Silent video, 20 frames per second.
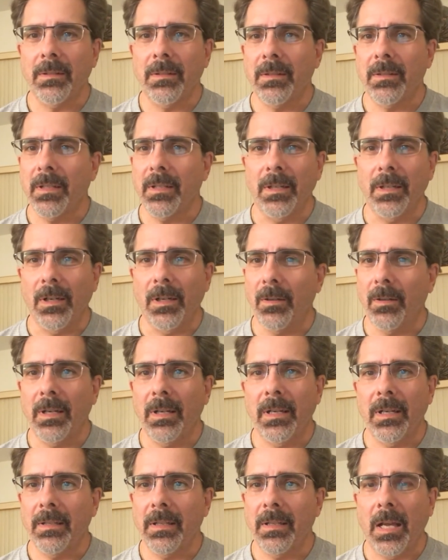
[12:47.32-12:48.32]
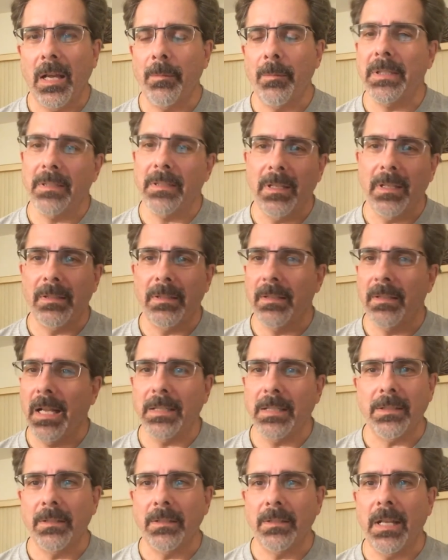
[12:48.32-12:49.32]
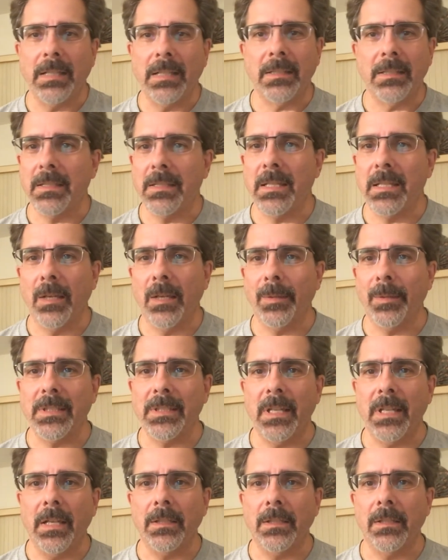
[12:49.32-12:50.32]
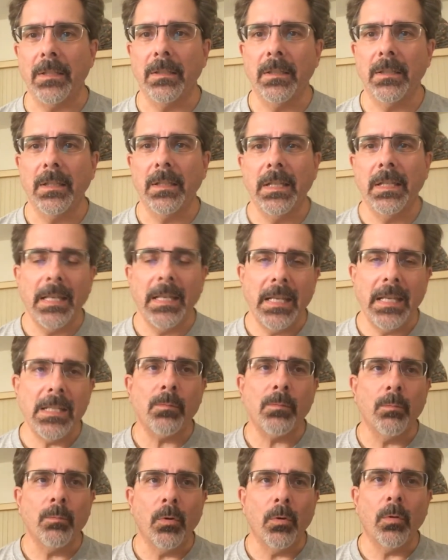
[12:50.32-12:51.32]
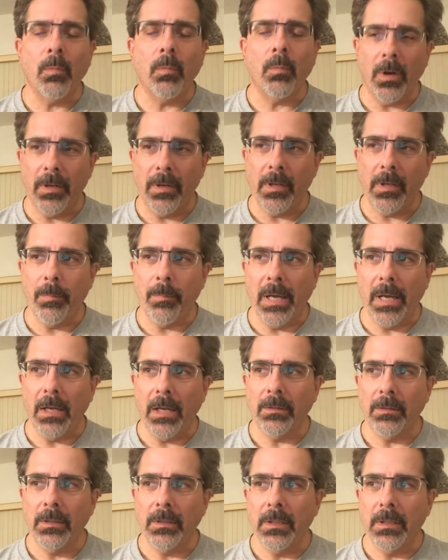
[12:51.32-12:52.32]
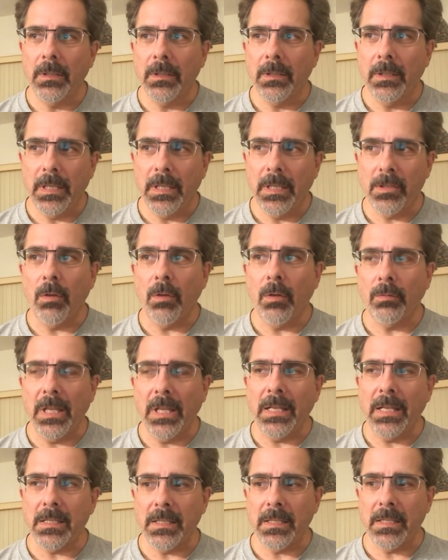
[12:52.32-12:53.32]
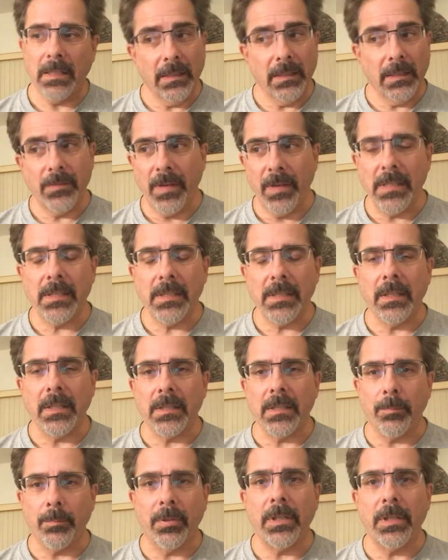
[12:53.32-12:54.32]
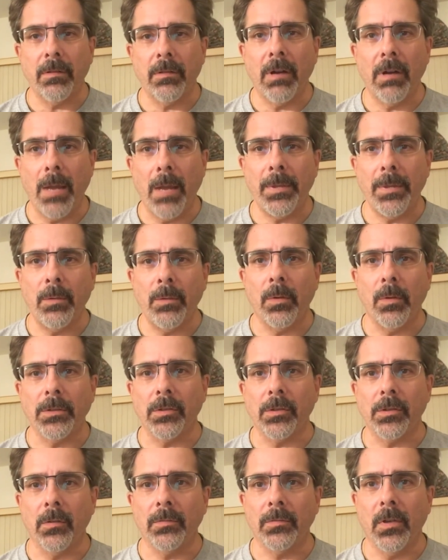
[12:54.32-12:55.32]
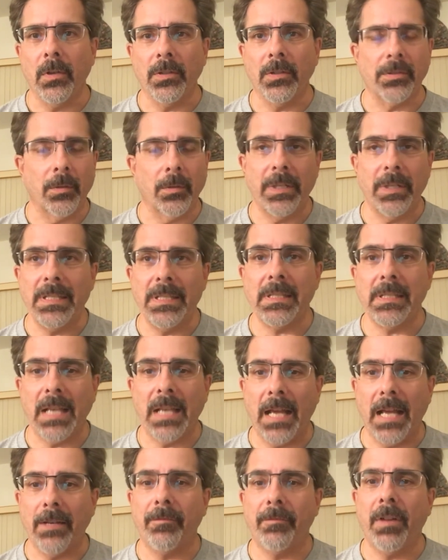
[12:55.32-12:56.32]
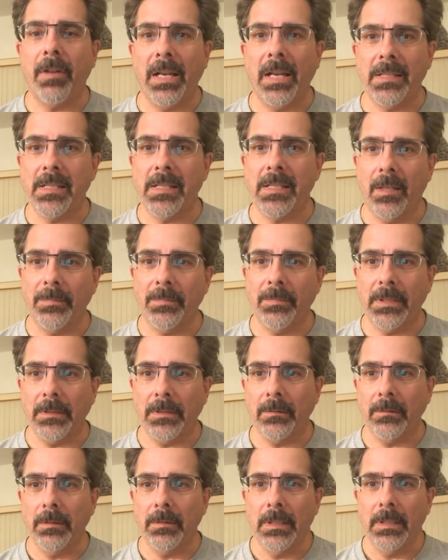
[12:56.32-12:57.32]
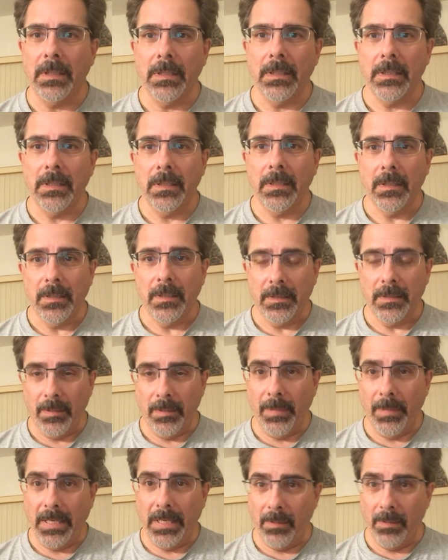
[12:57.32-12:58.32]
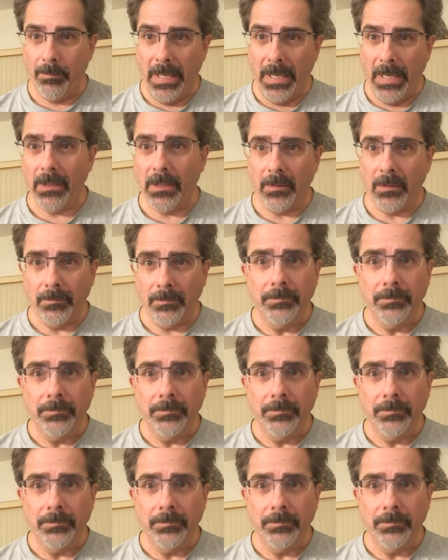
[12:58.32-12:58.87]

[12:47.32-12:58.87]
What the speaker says: I mean, not to the same extent. He's more worried about his own legacy. And let's face it, it's a pretty crappy one so far. So he's got to find something to make it better.